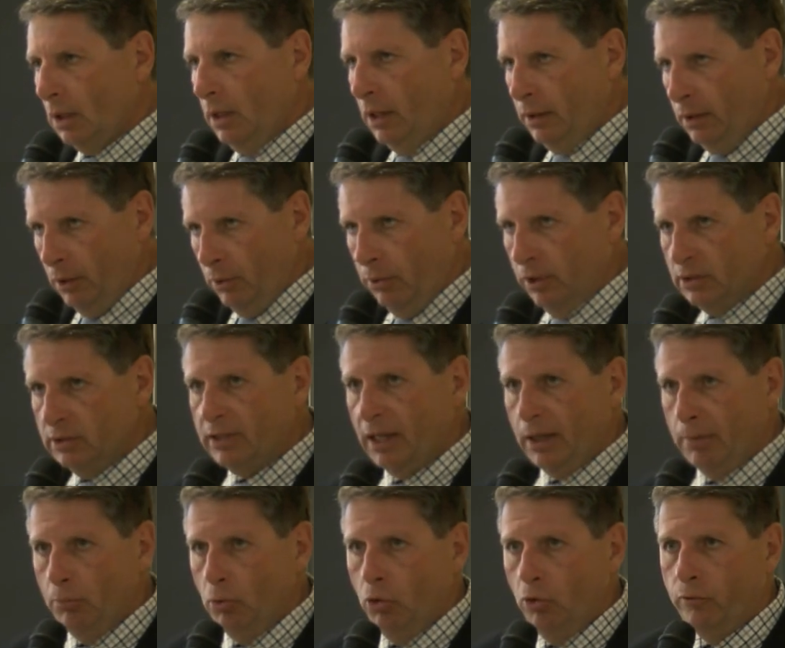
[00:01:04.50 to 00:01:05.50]
and there is
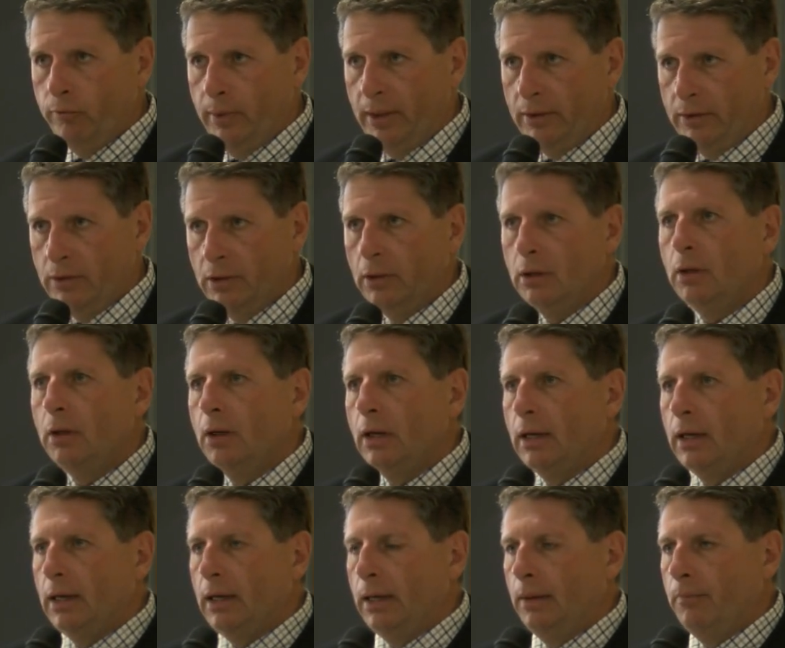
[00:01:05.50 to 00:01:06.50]
a movement
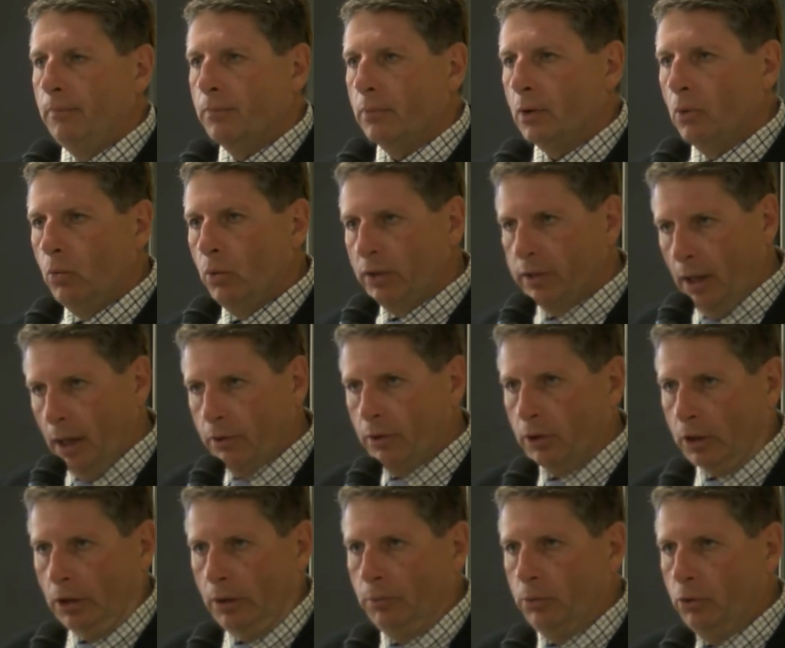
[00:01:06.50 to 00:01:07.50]
um, with
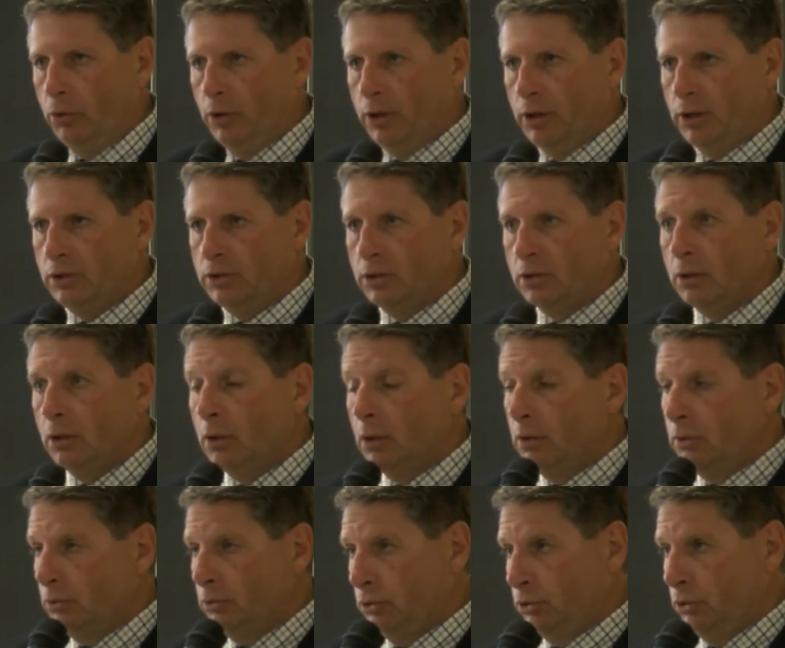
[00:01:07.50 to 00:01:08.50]
other communities
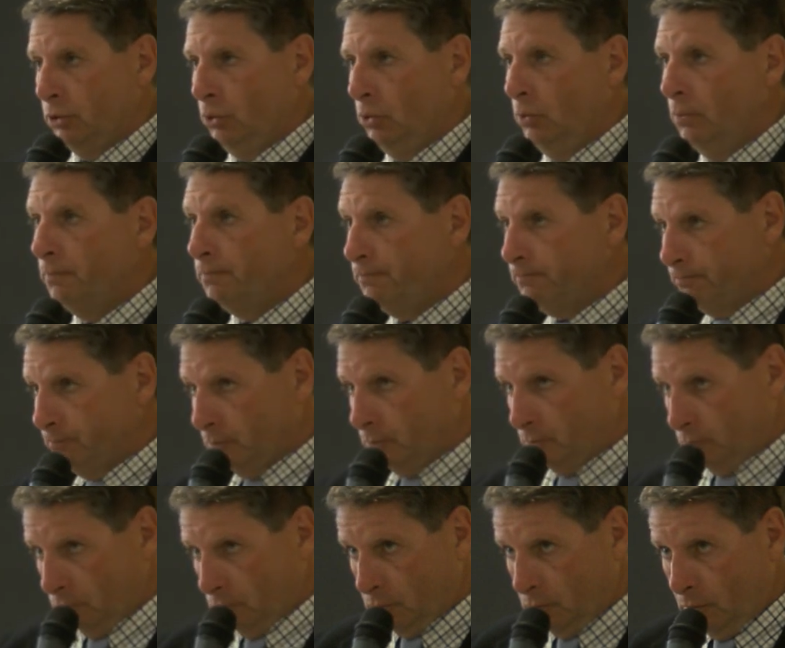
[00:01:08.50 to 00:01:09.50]
to
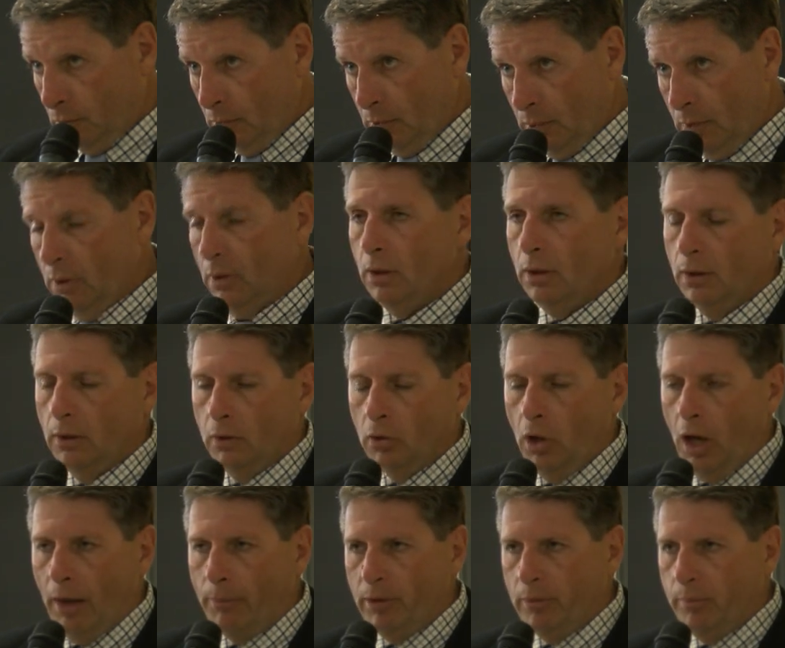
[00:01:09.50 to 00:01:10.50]

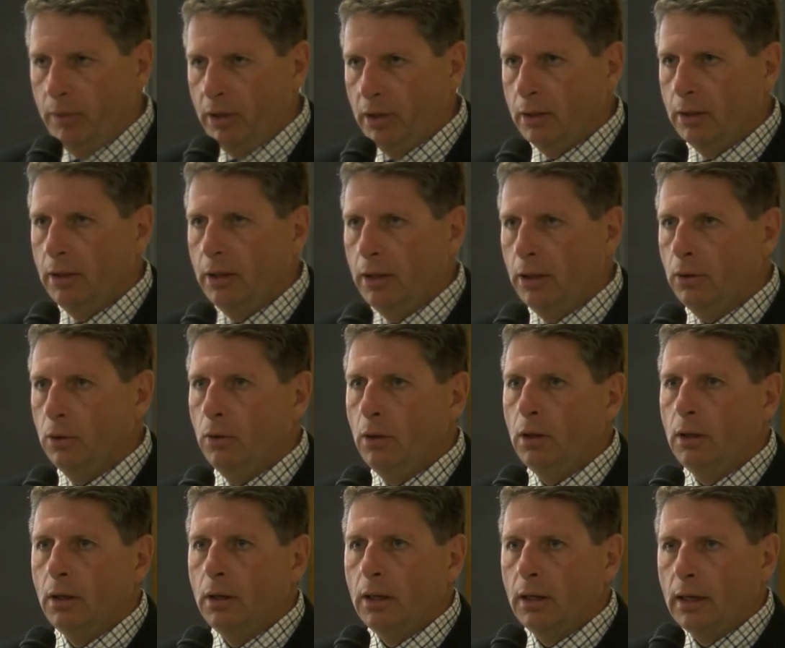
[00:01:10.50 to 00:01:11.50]
lobby Beacon Hill,
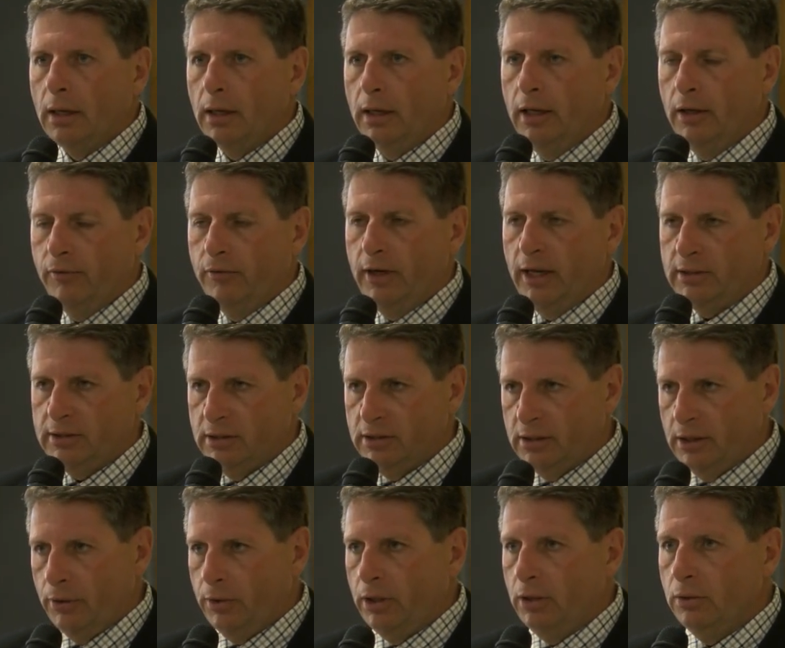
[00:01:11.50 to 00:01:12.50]
if
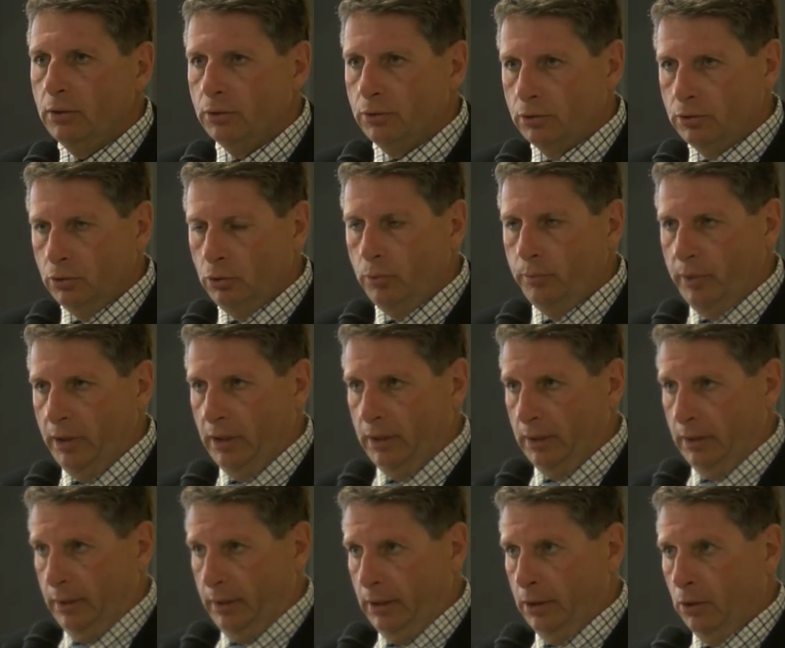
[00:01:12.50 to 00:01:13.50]
necessary, sue
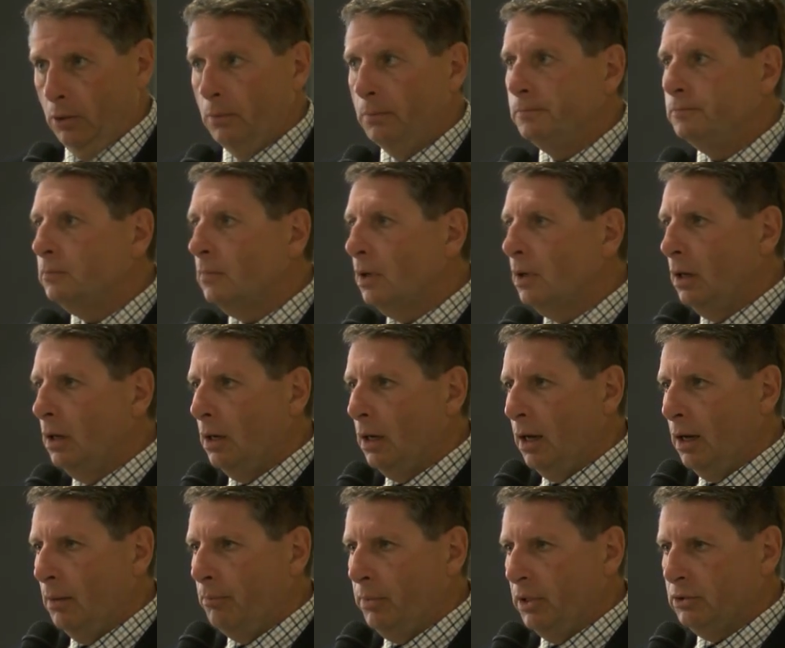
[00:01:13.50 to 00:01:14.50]
Beacon Hill,
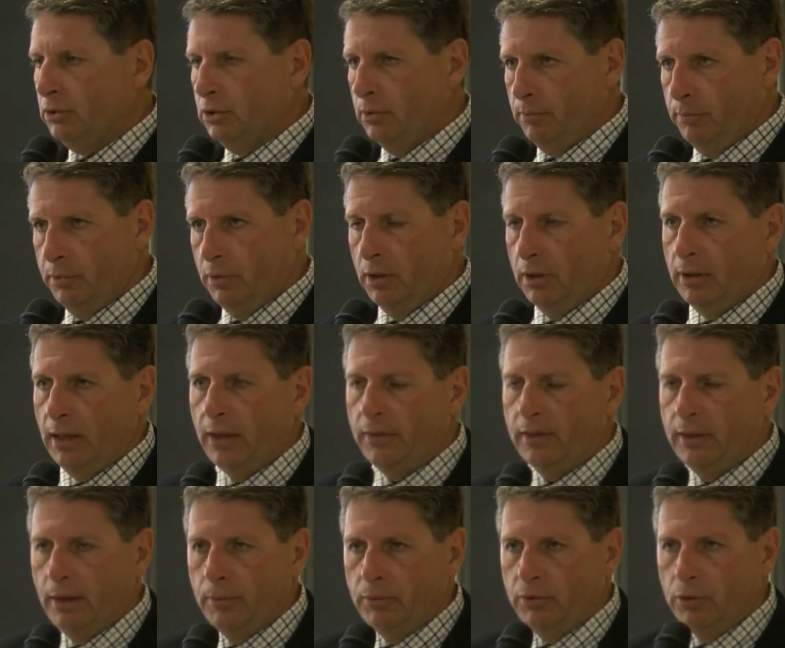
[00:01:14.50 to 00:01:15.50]
uh, but to
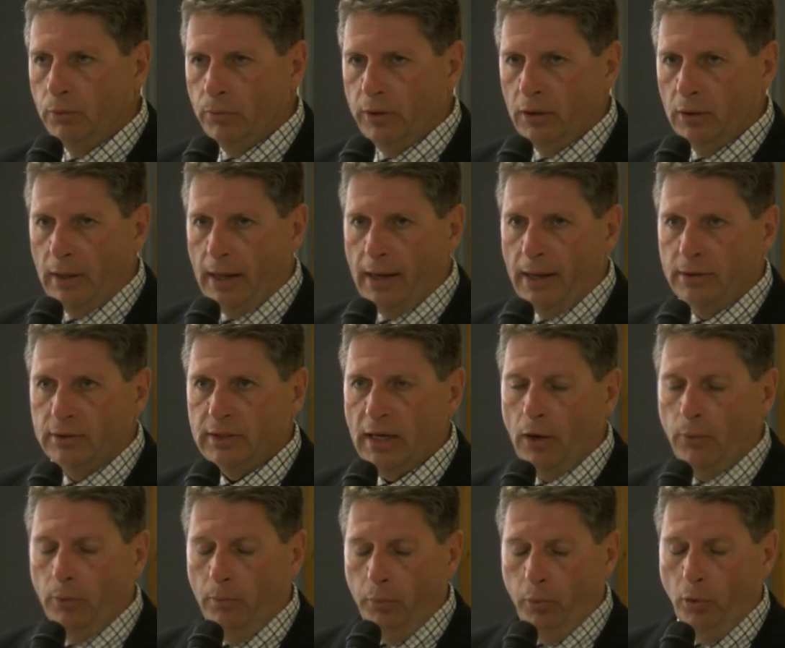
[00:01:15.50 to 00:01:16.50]
get them to realize
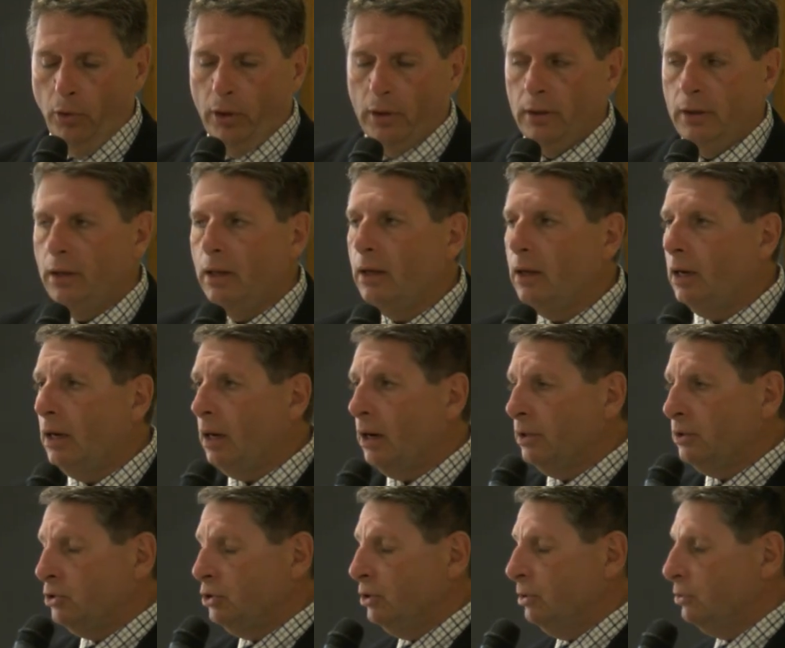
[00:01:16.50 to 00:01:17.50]
how important
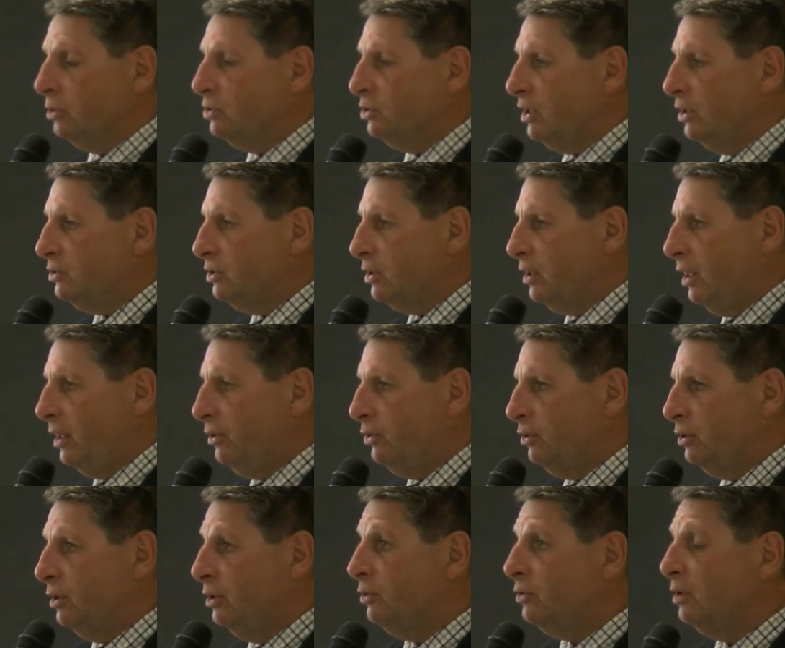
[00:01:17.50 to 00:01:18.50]
our children's
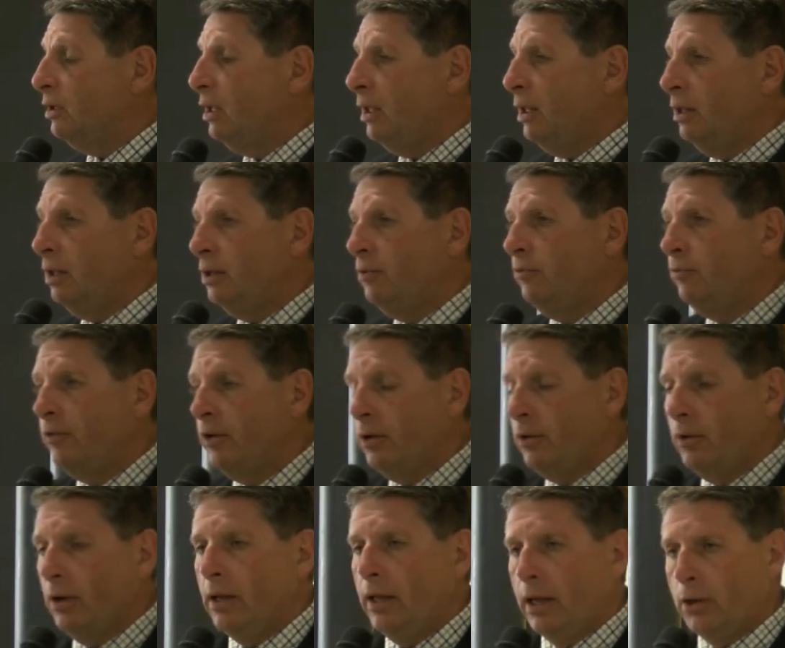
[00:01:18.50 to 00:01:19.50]
education is and the
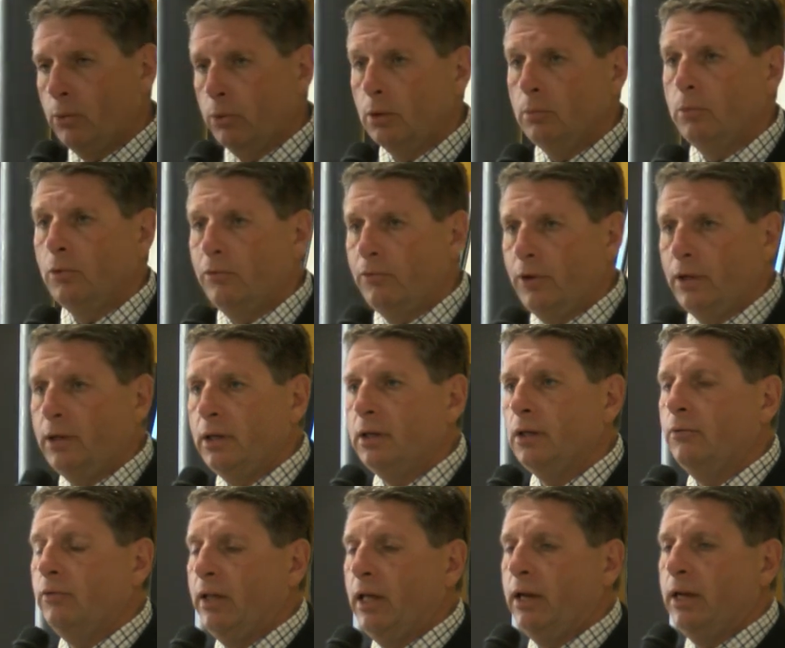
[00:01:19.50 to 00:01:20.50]
fair, equitable funding
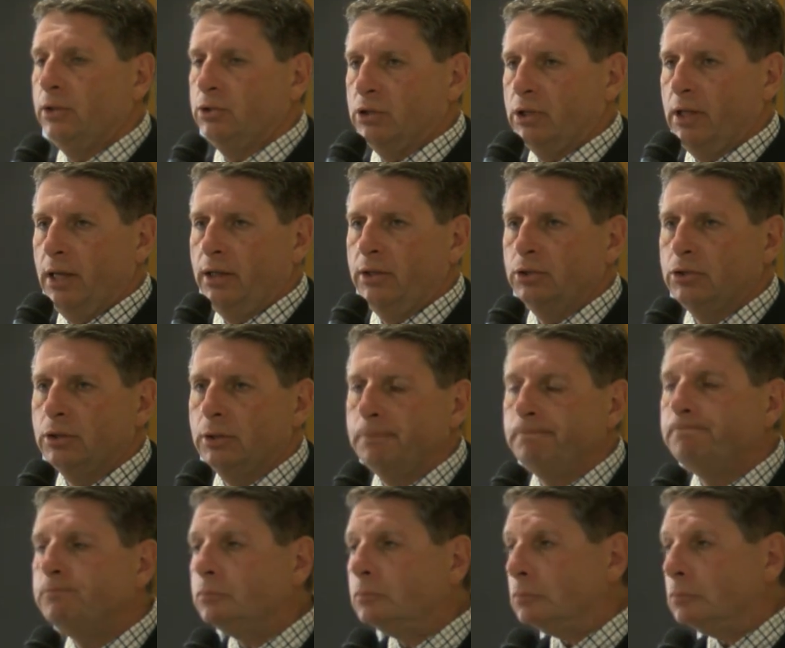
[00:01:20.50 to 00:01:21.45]
of that education.